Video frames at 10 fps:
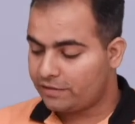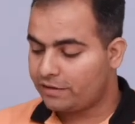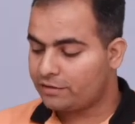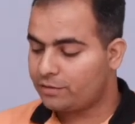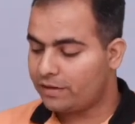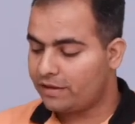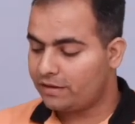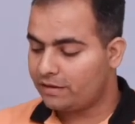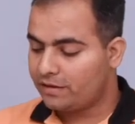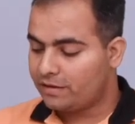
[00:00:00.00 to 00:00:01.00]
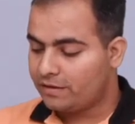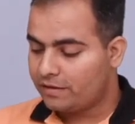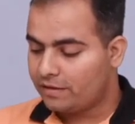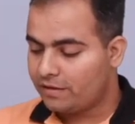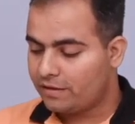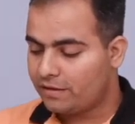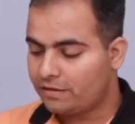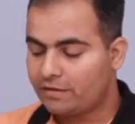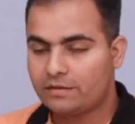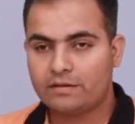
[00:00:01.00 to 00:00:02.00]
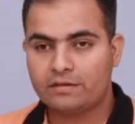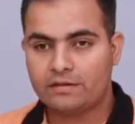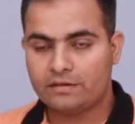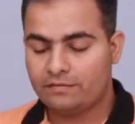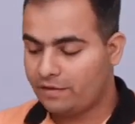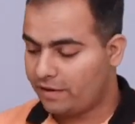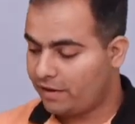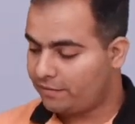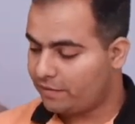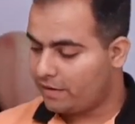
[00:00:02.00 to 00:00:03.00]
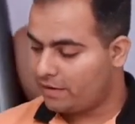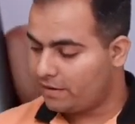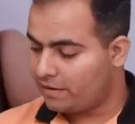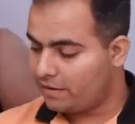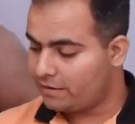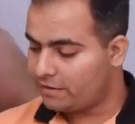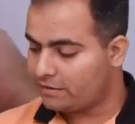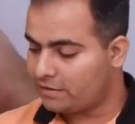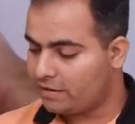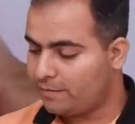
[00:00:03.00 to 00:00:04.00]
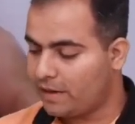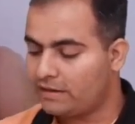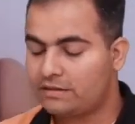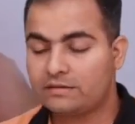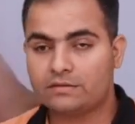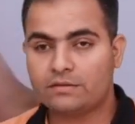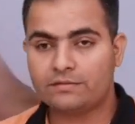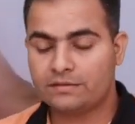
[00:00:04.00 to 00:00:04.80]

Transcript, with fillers: 1 raised to n, here we have, and here it is a minus of